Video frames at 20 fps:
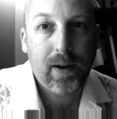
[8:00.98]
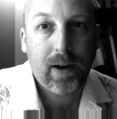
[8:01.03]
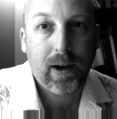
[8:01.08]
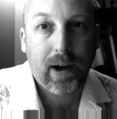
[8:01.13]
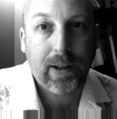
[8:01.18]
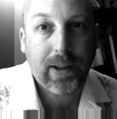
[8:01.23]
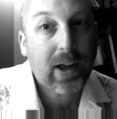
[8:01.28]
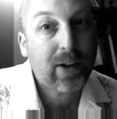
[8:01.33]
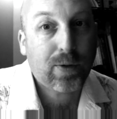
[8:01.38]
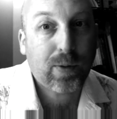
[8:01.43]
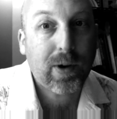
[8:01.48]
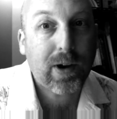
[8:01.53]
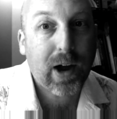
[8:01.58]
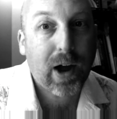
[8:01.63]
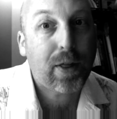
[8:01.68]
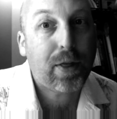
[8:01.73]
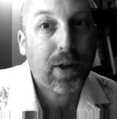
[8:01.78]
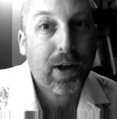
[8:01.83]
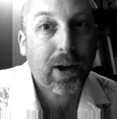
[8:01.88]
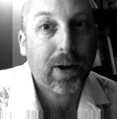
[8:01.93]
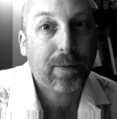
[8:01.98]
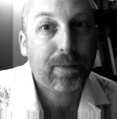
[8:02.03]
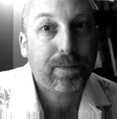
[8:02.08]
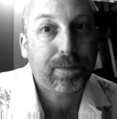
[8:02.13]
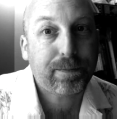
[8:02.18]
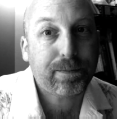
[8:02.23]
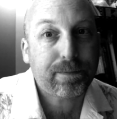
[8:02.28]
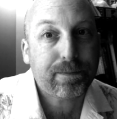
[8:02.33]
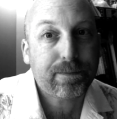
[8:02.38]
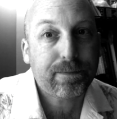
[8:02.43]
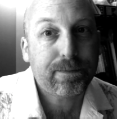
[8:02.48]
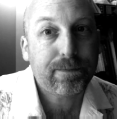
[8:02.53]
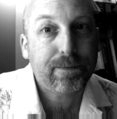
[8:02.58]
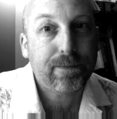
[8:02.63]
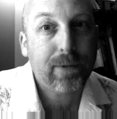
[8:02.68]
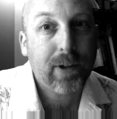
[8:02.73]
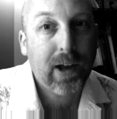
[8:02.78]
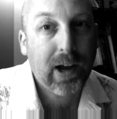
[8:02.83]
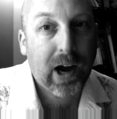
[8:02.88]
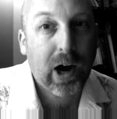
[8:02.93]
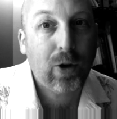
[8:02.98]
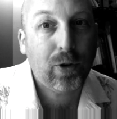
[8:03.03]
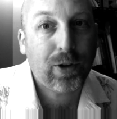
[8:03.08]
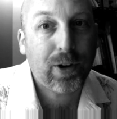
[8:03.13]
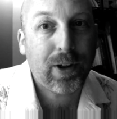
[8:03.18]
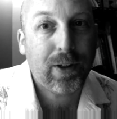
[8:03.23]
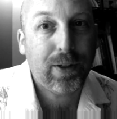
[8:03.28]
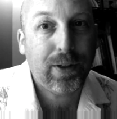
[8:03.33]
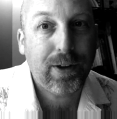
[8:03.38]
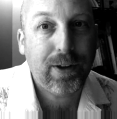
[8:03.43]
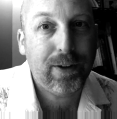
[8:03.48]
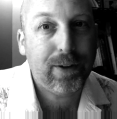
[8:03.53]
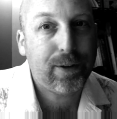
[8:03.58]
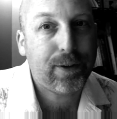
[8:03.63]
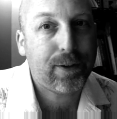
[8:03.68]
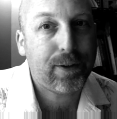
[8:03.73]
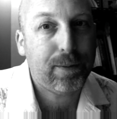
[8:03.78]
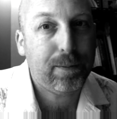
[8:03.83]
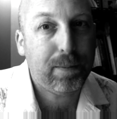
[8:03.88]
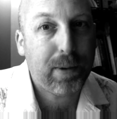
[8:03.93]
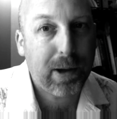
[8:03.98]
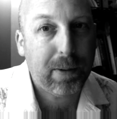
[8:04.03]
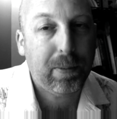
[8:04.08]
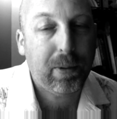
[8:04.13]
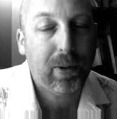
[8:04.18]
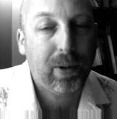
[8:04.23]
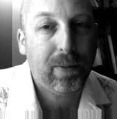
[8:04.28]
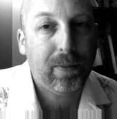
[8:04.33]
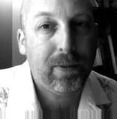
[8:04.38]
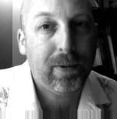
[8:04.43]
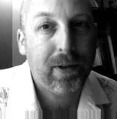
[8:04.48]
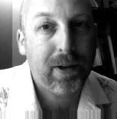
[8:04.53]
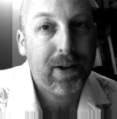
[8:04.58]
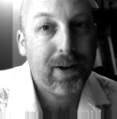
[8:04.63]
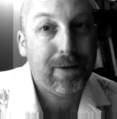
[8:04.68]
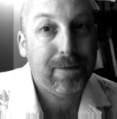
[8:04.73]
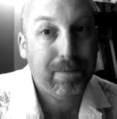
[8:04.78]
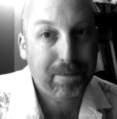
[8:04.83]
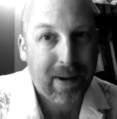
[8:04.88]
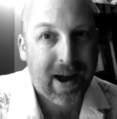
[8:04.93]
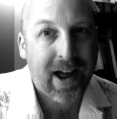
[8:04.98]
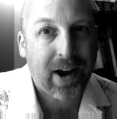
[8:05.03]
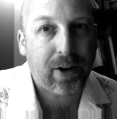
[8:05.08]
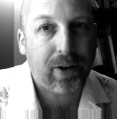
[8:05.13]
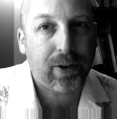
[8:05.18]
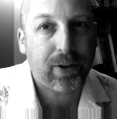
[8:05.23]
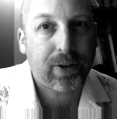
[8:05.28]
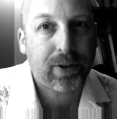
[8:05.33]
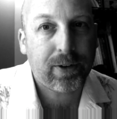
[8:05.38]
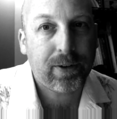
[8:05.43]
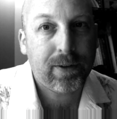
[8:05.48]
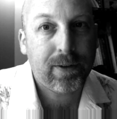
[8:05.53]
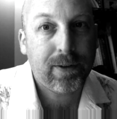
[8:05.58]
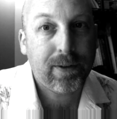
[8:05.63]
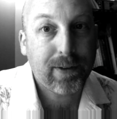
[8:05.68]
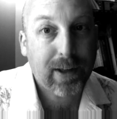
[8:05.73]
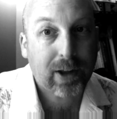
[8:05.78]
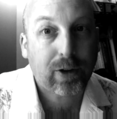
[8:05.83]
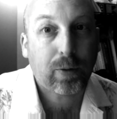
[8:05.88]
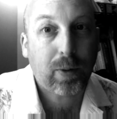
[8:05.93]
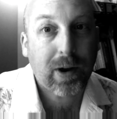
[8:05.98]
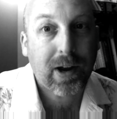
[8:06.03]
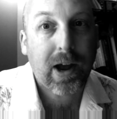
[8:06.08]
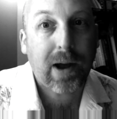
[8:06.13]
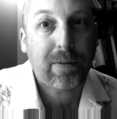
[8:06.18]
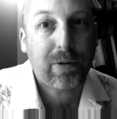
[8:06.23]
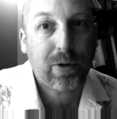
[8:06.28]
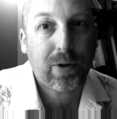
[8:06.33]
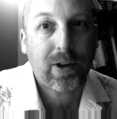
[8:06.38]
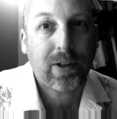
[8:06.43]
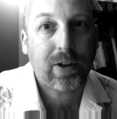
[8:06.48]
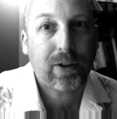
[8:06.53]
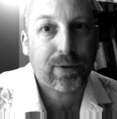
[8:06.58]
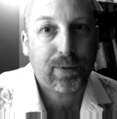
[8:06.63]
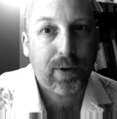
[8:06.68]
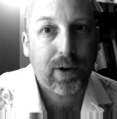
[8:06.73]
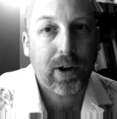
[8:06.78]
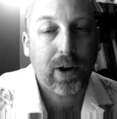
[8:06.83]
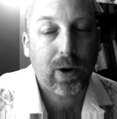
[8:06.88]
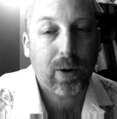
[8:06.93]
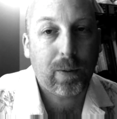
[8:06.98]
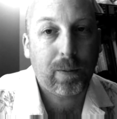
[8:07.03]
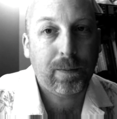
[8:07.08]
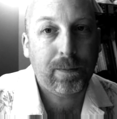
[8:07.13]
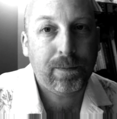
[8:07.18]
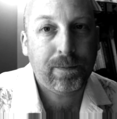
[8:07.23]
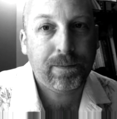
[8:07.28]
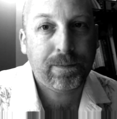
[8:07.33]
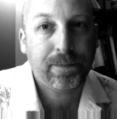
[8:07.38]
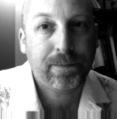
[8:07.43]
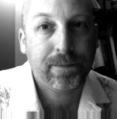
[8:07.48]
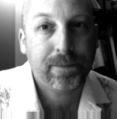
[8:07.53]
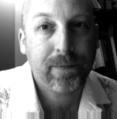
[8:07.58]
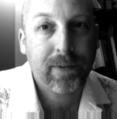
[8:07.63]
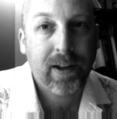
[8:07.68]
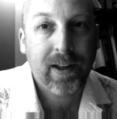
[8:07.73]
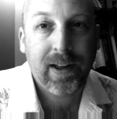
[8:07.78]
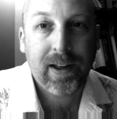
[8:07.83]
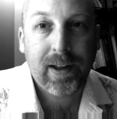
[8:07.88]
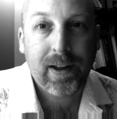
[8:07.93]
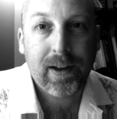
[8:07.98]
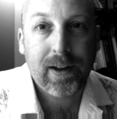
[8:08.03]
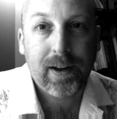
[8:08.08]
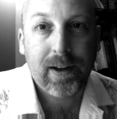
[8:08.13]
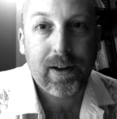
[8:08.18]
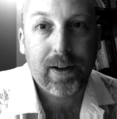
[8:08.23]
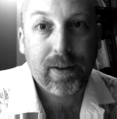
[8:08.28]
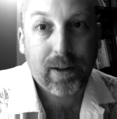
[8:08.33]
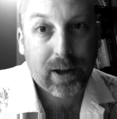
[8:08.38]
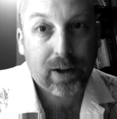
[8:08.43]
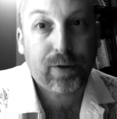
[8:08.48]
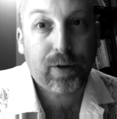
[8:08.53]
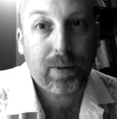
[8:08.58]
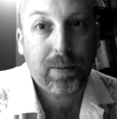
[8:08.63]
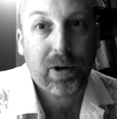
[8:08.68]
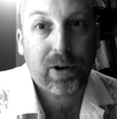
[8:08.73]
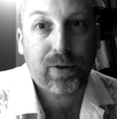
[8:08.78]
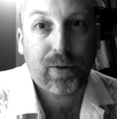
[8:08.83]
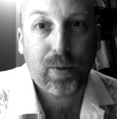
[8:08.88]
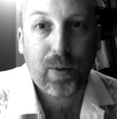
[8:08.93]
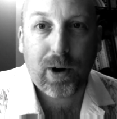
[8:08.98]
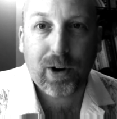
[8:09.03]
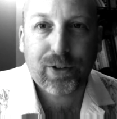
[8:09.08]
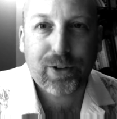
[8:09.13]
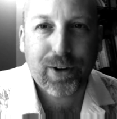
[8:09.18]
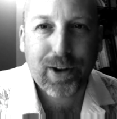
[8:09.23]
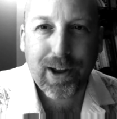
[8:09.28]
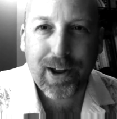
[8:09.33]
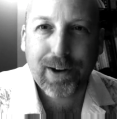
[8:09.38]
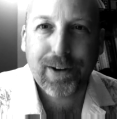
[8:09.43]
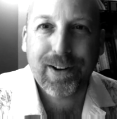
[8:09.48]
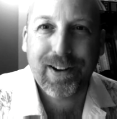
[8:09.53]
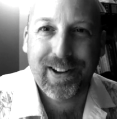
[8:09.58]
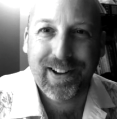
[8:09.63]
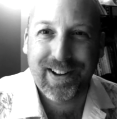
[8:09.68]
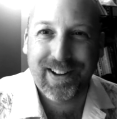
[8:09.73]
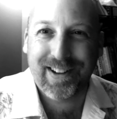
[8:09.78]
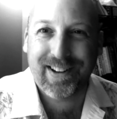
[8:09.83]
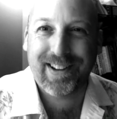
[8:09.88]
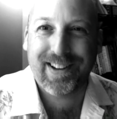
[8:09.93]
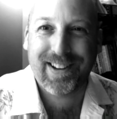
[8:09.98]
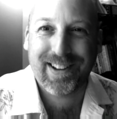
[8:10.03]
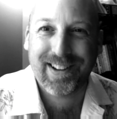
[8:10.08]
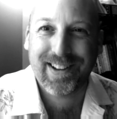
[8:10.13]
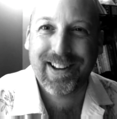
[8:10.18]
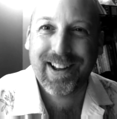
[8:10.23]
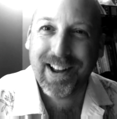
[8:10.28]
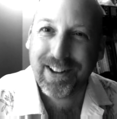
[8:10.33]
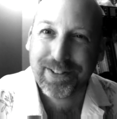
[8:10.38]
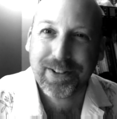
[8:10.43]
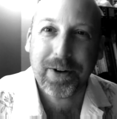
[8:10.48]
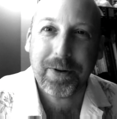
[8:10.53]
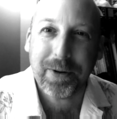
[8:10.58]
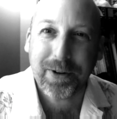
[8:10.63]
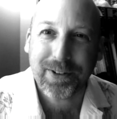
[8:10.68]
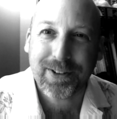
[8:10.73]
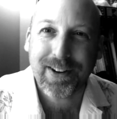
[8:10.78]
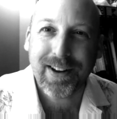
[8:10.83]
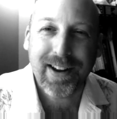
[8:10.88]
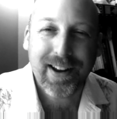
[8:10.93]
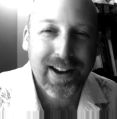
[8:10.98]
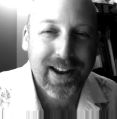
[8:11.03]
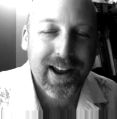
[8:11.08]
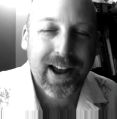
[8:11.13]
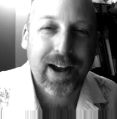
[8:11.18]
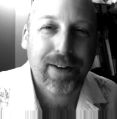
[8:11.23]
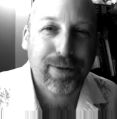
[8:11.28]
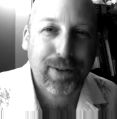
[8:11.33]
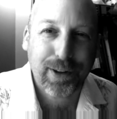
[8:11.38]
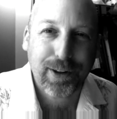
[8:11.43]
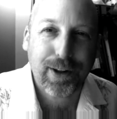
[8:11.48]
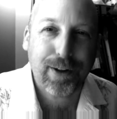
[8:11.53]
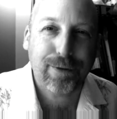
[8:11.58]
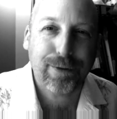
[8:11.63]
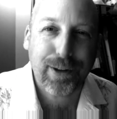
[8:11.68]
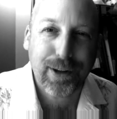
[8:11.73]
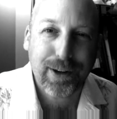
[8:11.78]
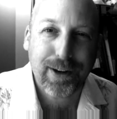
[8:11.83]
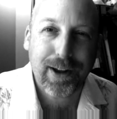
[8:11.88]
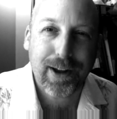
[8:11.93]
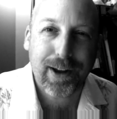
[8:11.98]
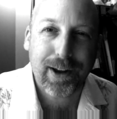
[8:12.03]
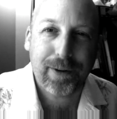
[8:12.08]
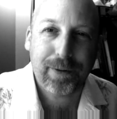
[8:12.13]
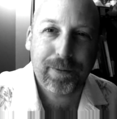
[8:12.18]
And that's why I think outing these people matters. That's why I'm doing this video. Thanks very much for watching, and as always, have a lovely day.